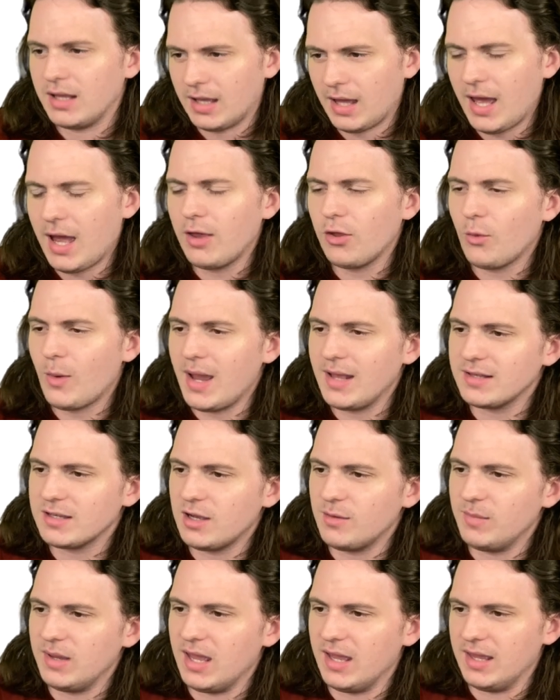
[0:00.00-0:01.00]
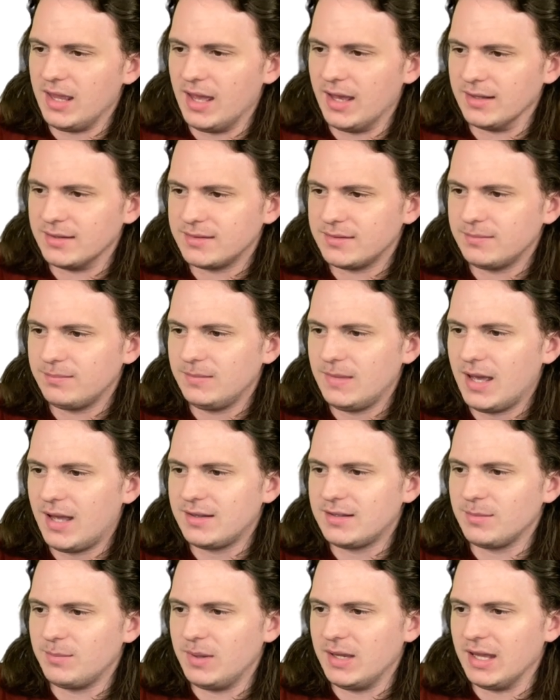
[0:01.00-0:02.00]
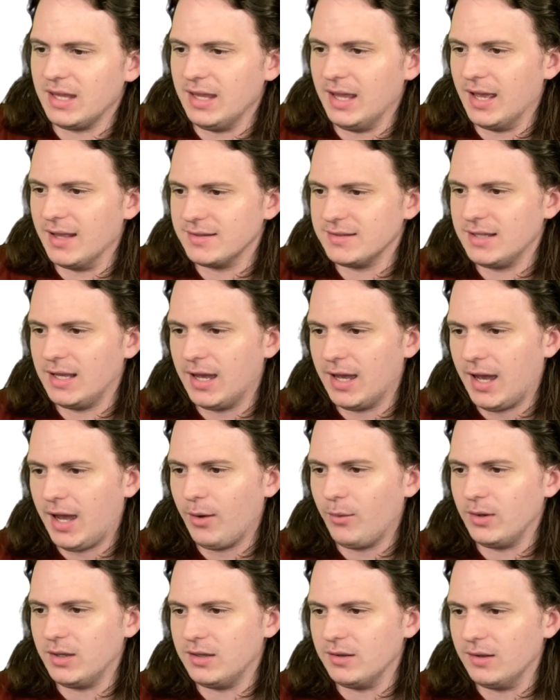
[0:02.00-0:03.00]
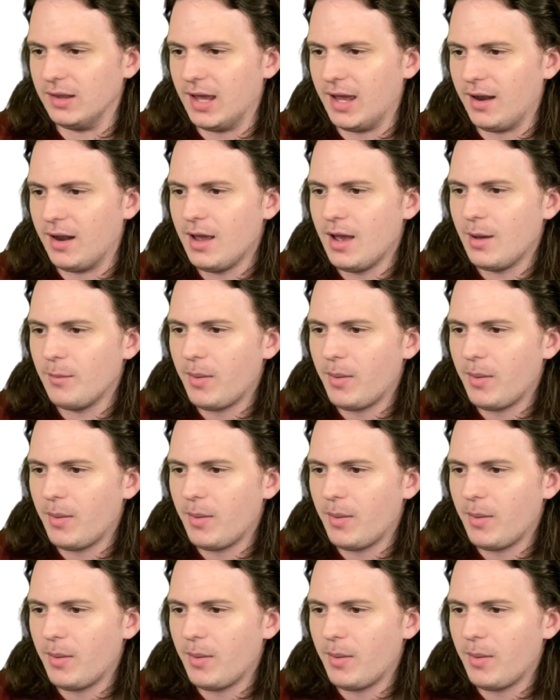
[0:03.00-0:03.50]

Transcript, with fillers: Either way, it's going to be a yes. That's a big yes. Yeah, I would do that.